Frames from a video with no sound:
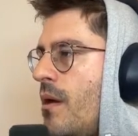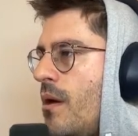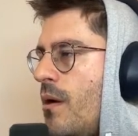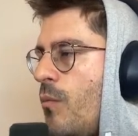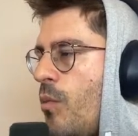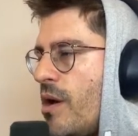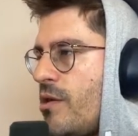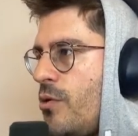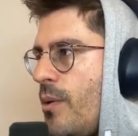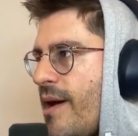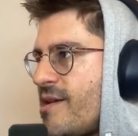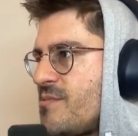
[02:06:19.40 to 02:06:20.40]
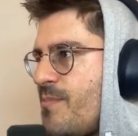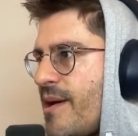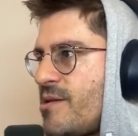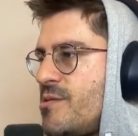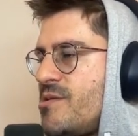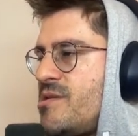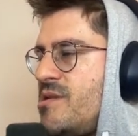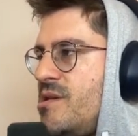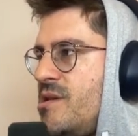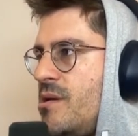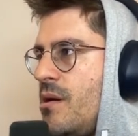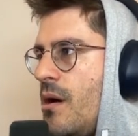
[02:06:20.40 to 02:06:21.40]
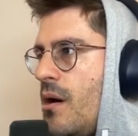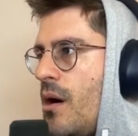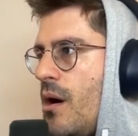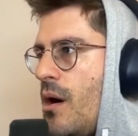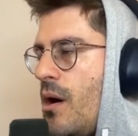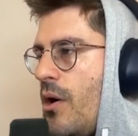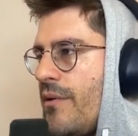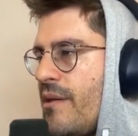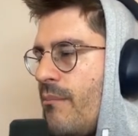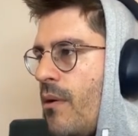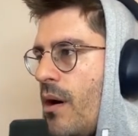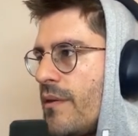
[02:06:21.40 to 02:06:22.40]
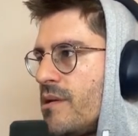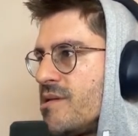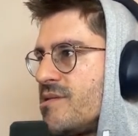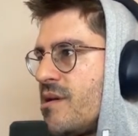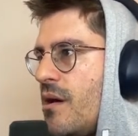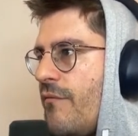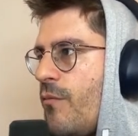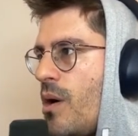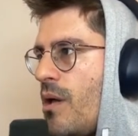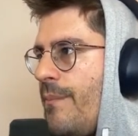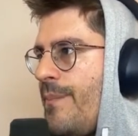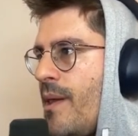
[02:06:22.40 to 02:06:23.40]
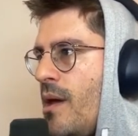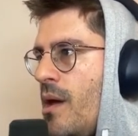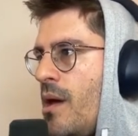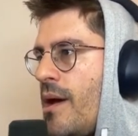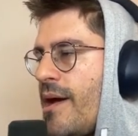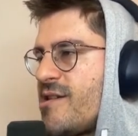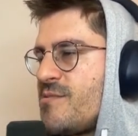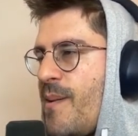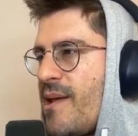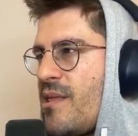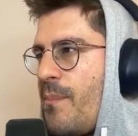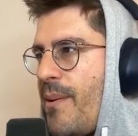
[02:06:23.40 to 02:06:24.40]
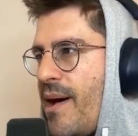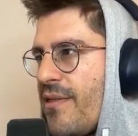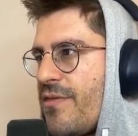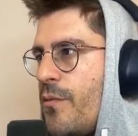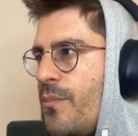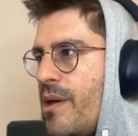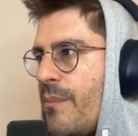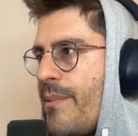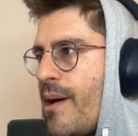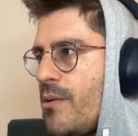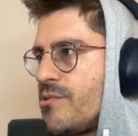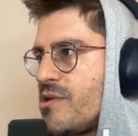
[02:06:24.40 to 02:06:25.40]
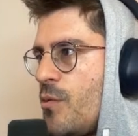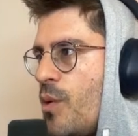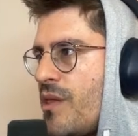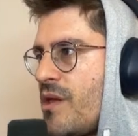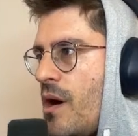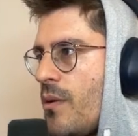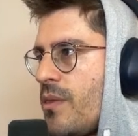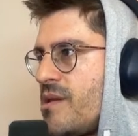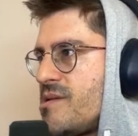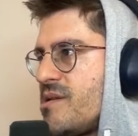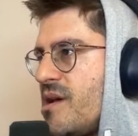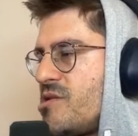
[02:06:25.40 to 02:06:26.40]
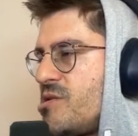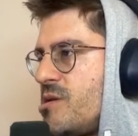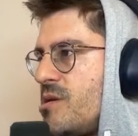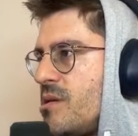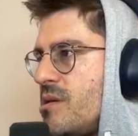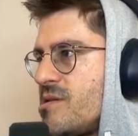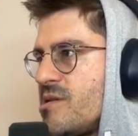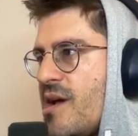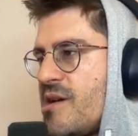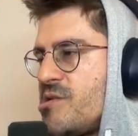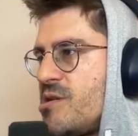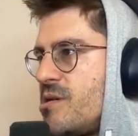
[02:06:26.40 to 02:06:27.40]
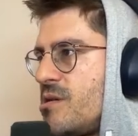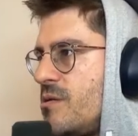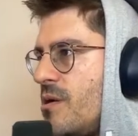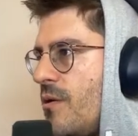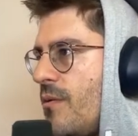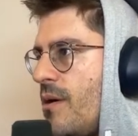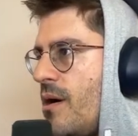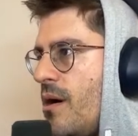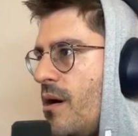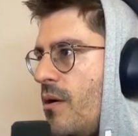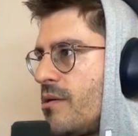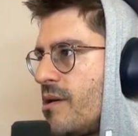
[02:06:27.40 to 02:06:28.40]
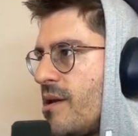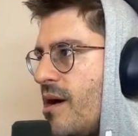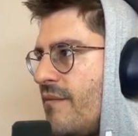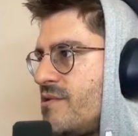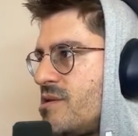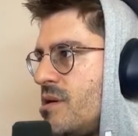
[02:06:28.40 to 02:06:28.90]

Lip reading: what do I expect to see on the model itself? Well, I expect the path to be about without the slashing, you know, on the left.